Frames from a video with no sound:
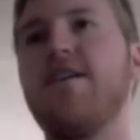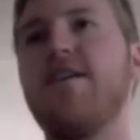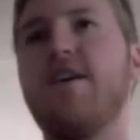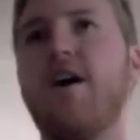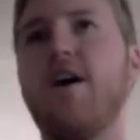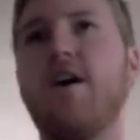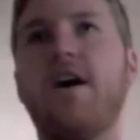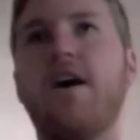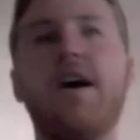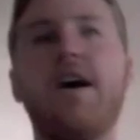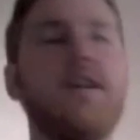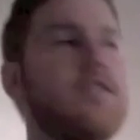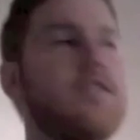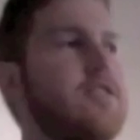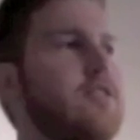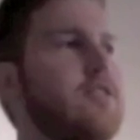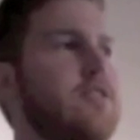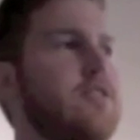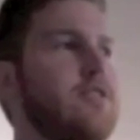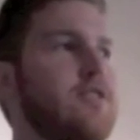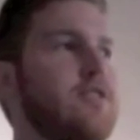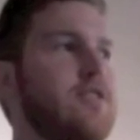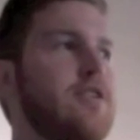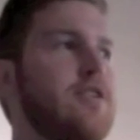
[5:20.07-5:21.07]
All right.
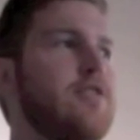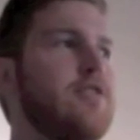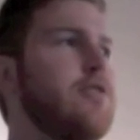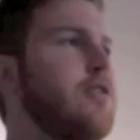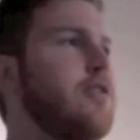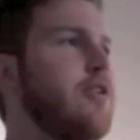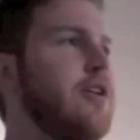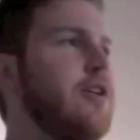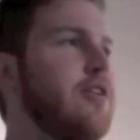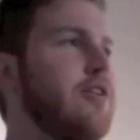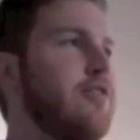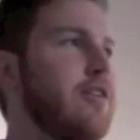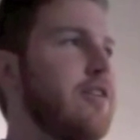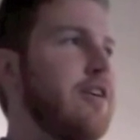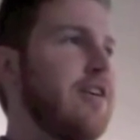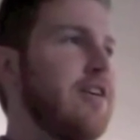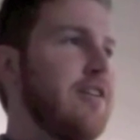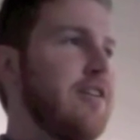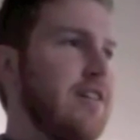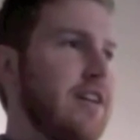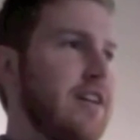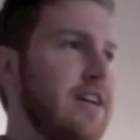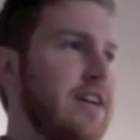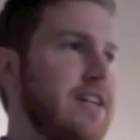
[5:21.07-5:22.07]
Do you agree over
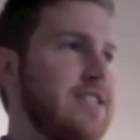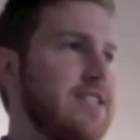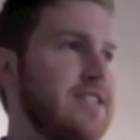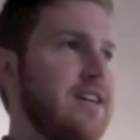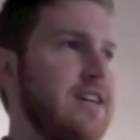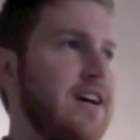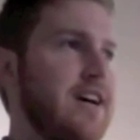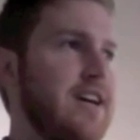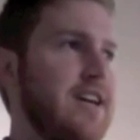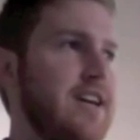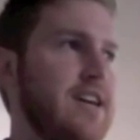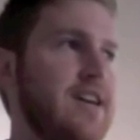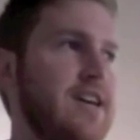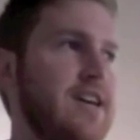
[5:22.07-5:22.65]
here, lady side?